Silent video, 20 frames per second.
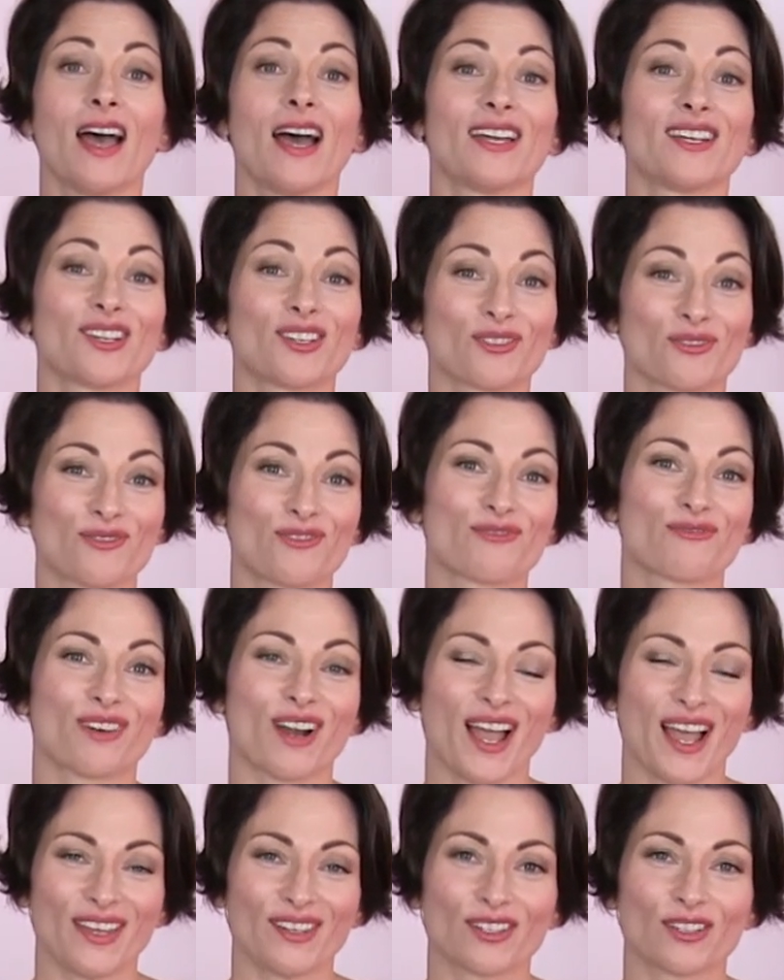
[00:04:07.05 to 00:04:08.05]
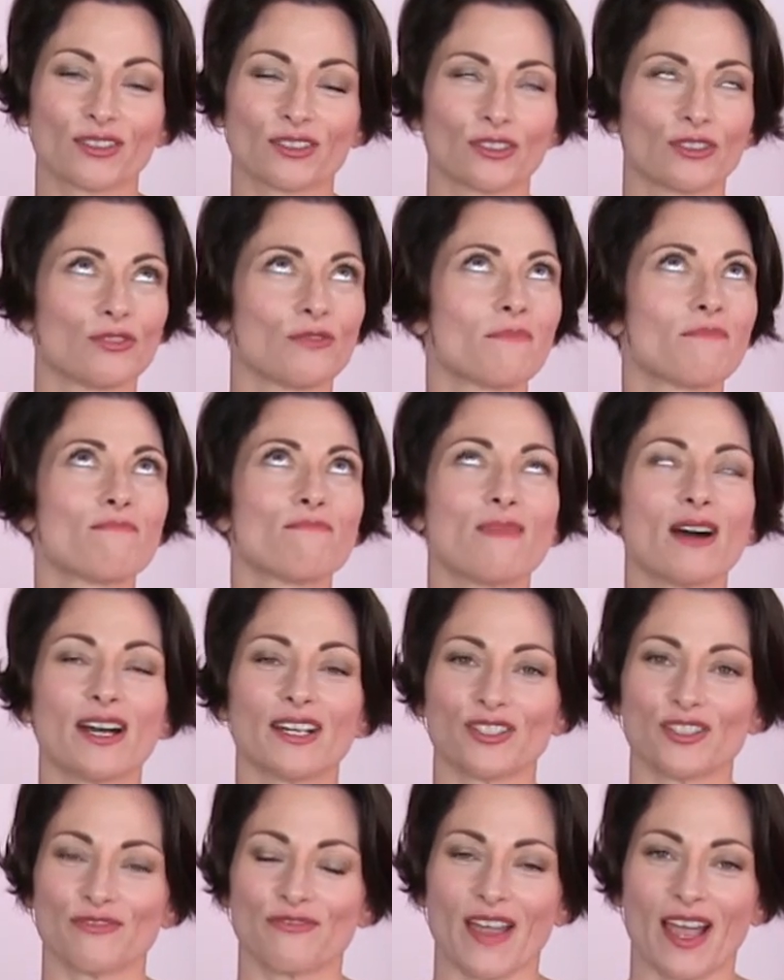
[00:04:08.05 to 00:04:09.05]
and it'll dry the glue
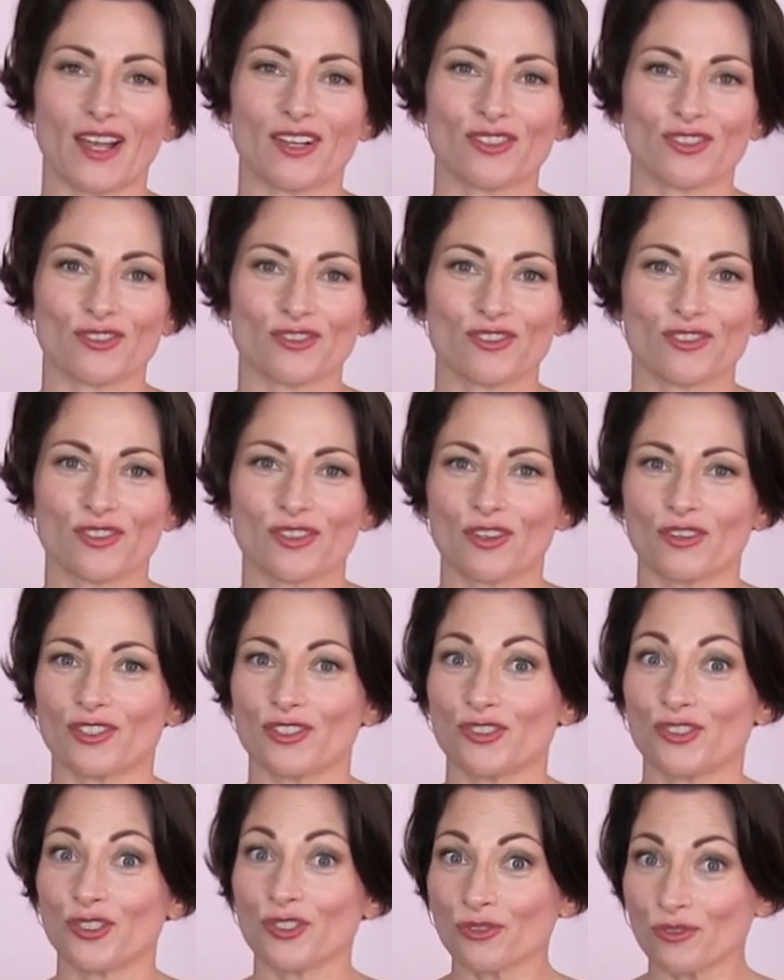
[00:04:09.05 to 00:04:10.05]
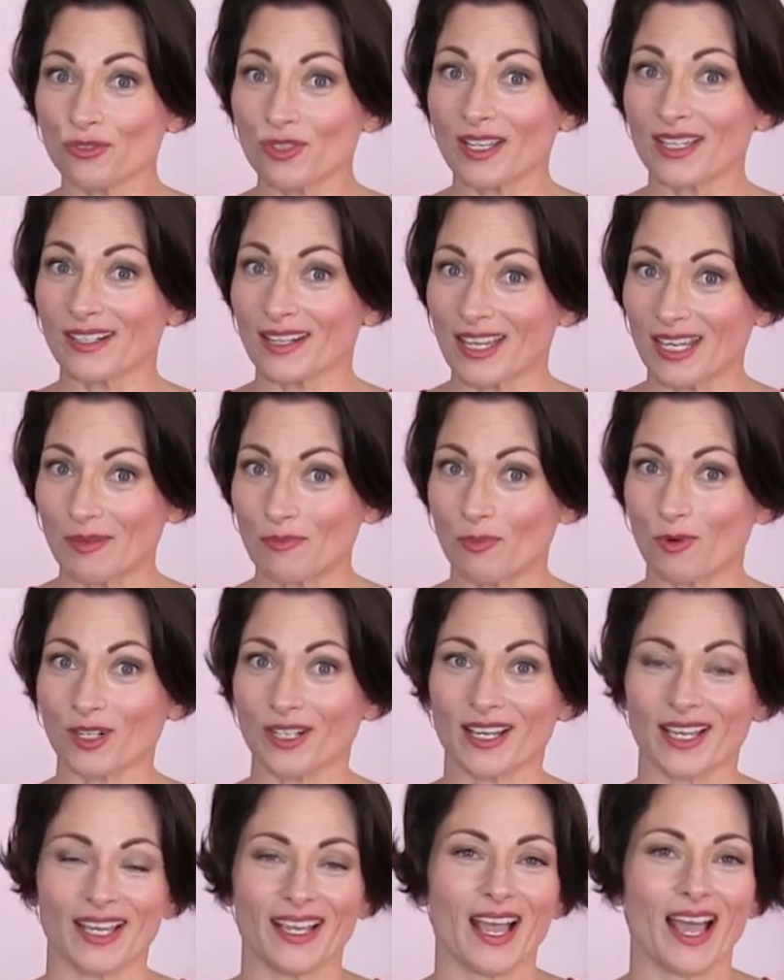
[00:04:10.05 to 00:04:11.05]
much faster so that you can keep
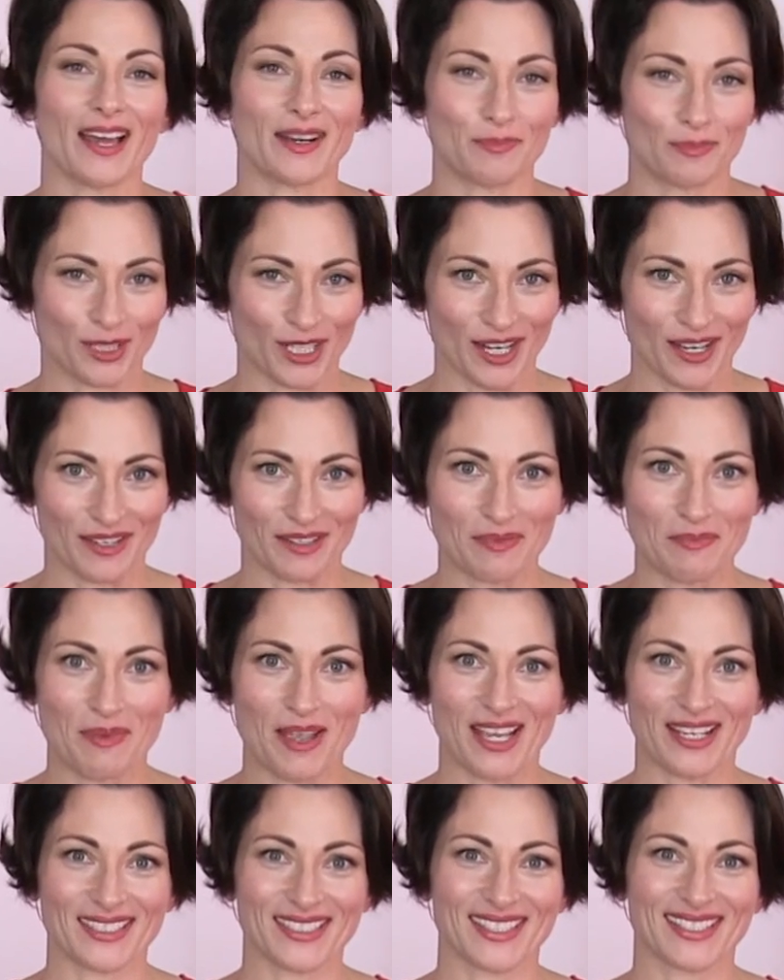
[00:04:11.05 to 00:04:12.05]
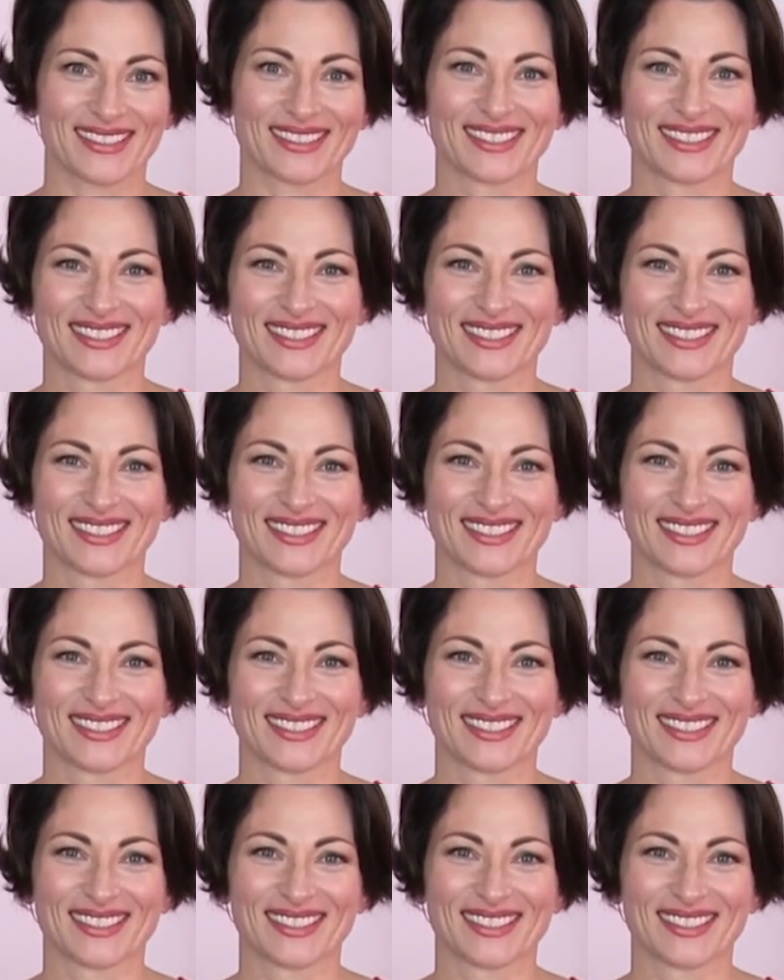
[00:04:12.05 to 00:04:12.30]
working at a pretty good pace.